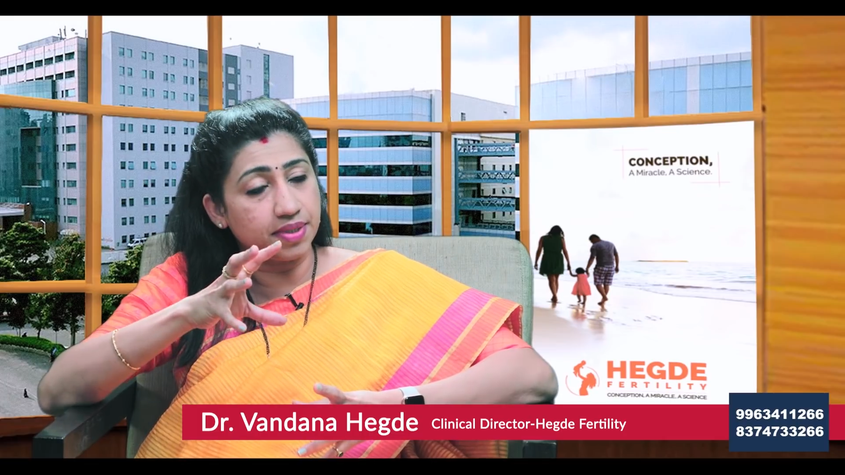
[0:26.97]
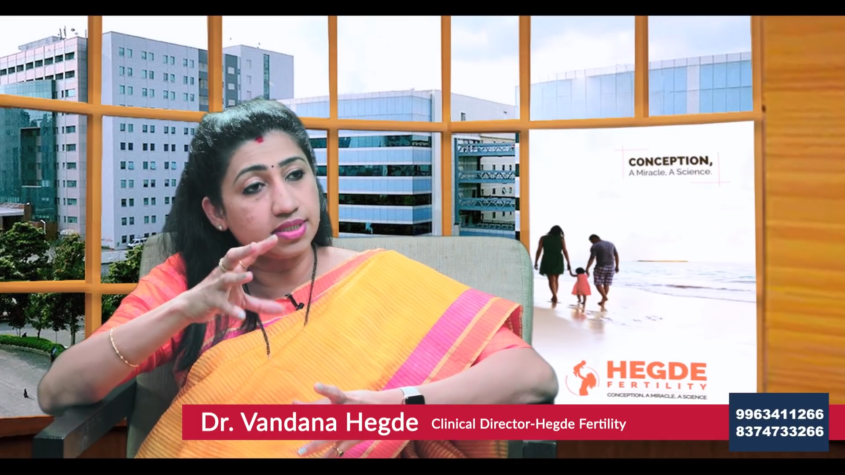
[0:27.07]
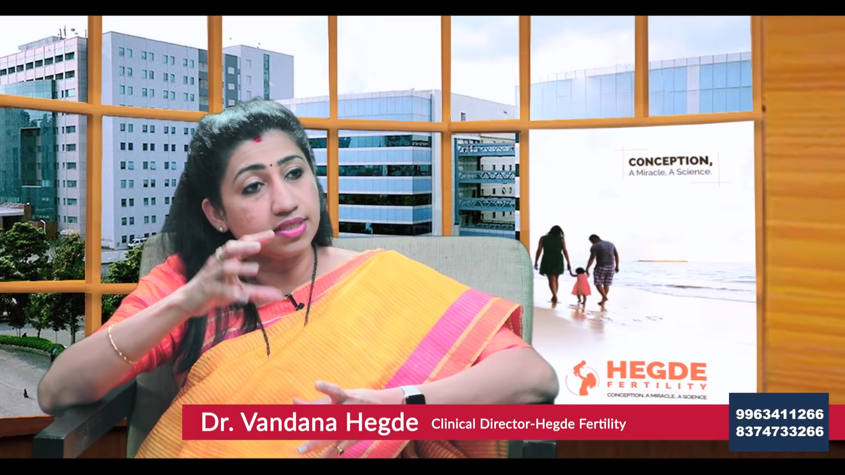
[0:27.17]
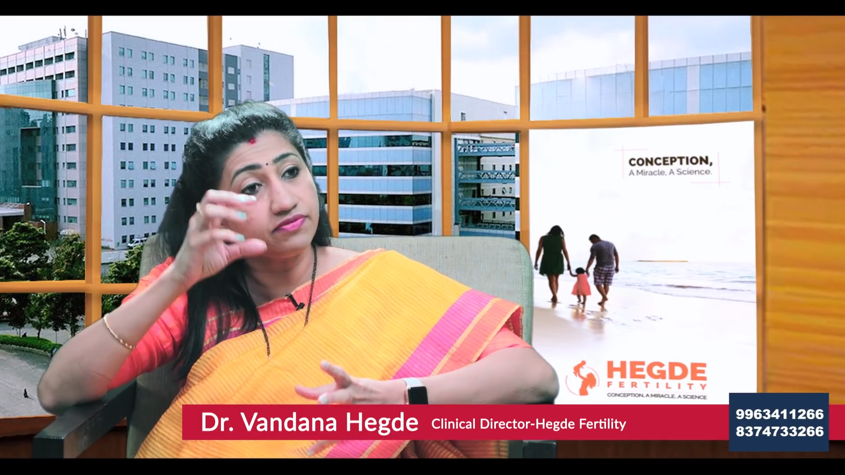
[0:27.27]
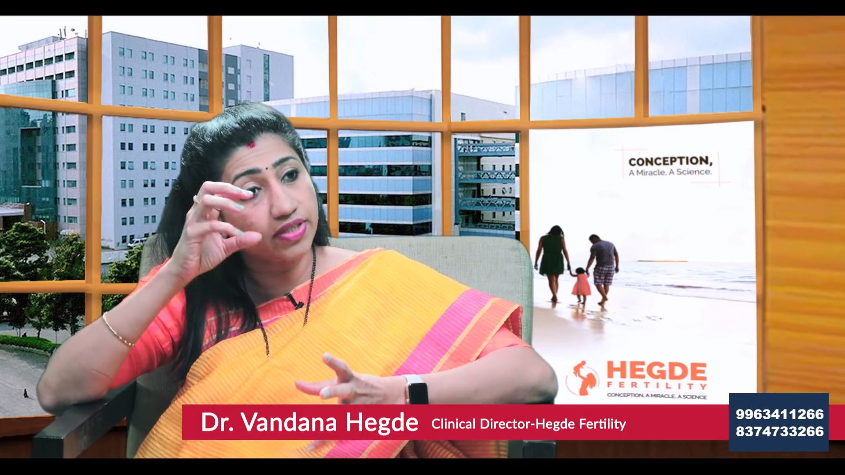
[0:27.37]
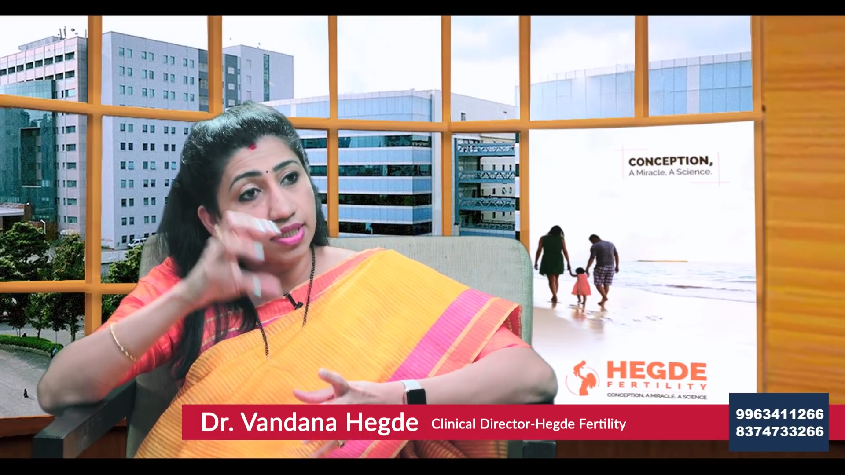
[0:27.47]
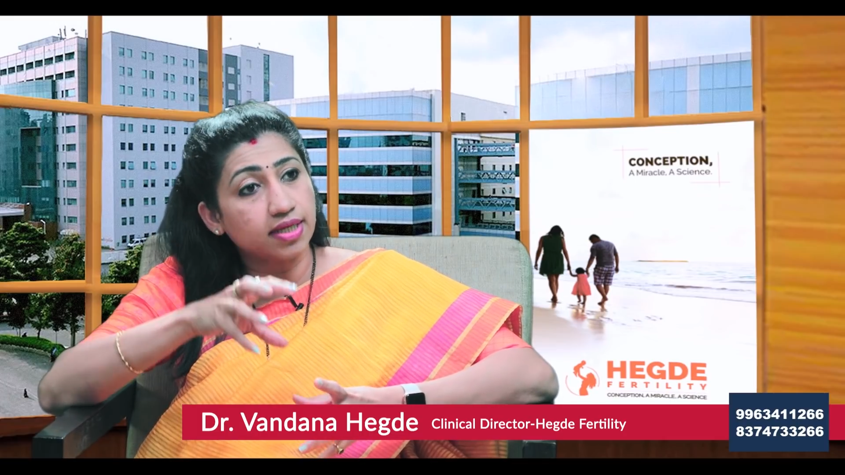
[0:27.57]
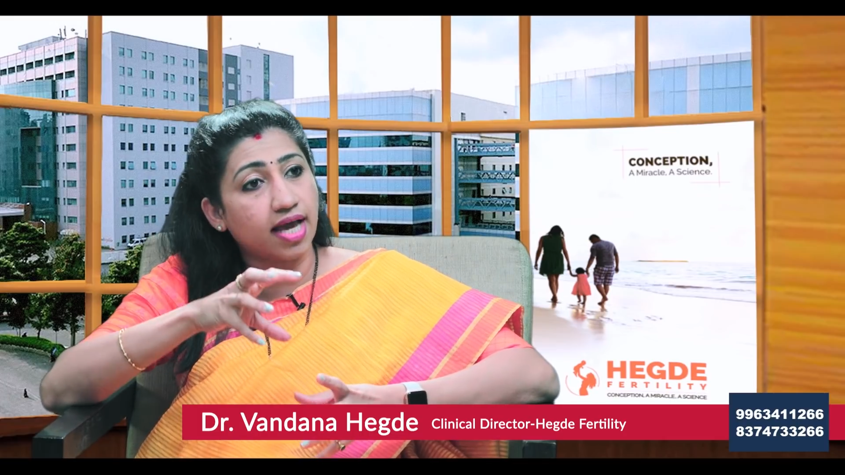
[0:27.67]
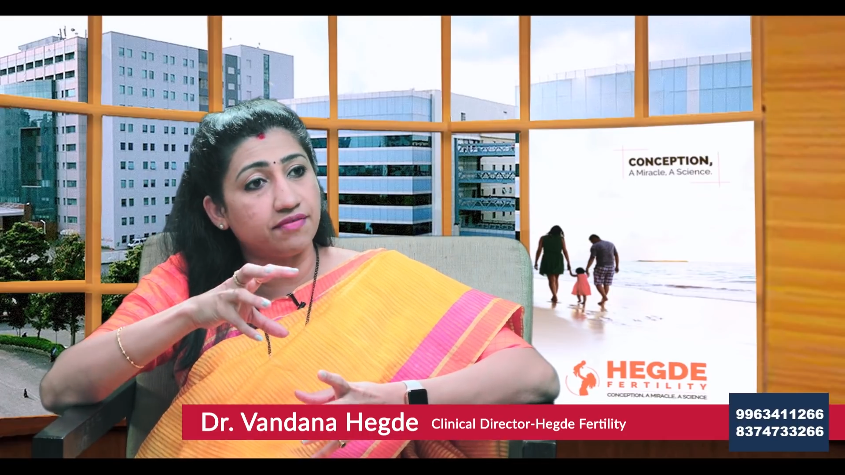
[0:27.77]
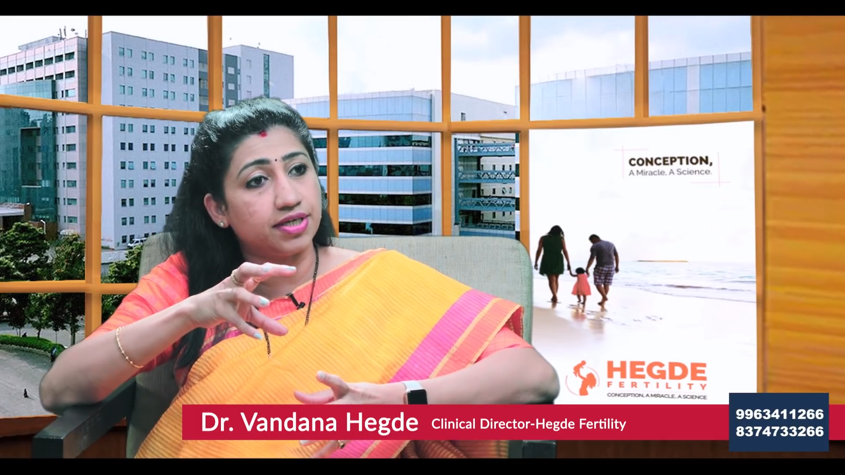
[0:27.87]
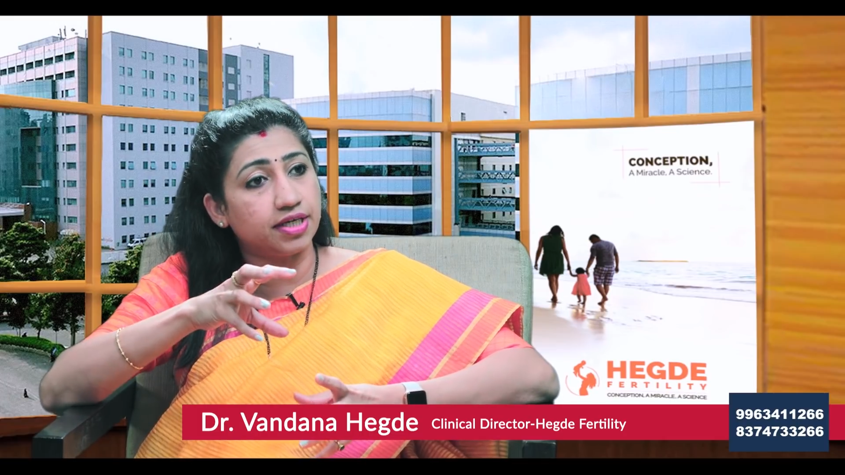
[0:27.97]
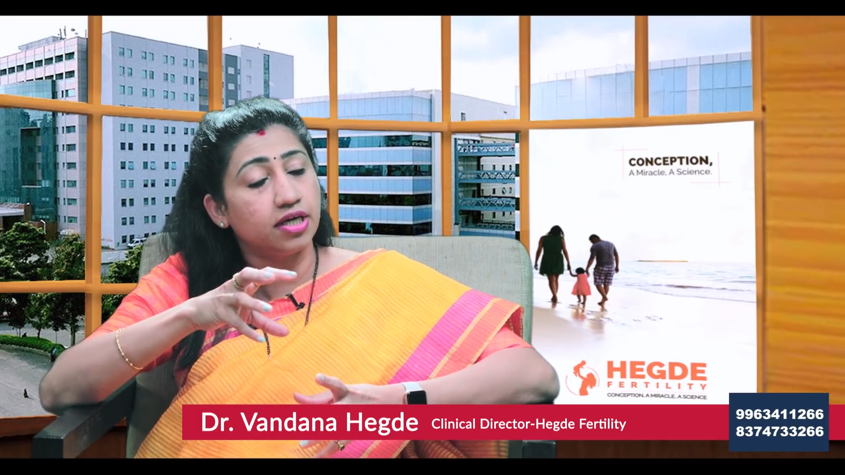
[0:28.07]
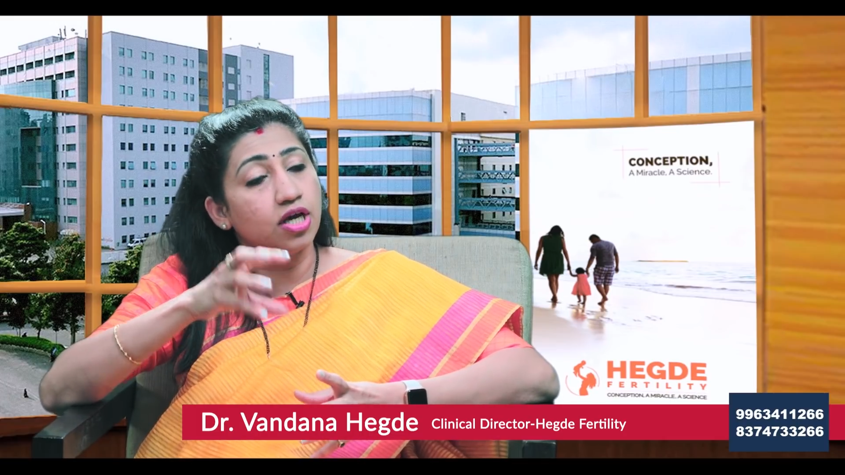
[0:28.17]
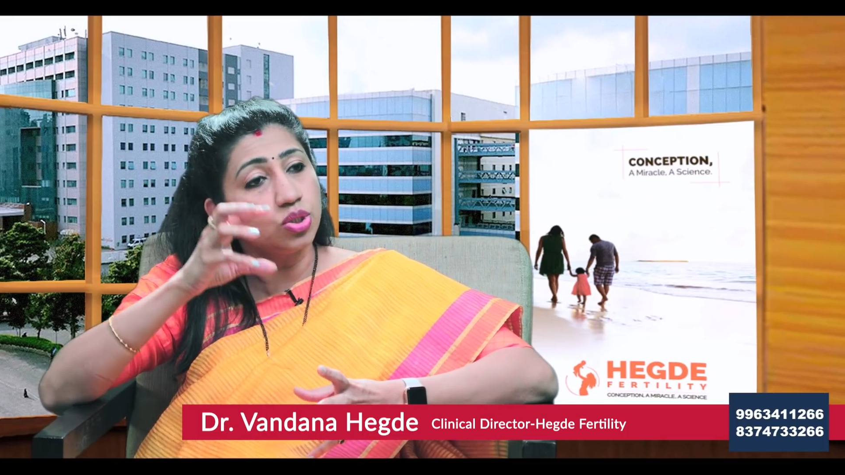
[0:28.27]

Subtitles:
means within the cavity.